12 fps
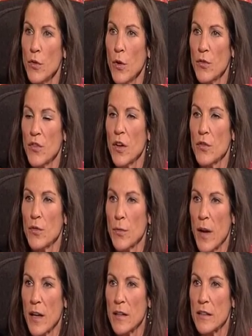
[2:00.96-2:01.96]
don't sell
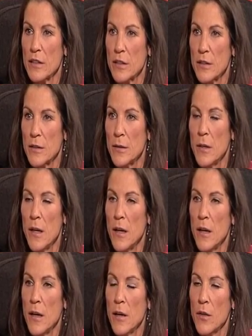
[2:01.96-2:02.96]
directly to
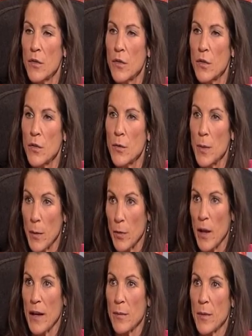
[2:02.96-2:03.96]

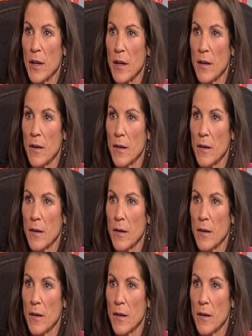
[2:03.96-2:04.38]
people like me.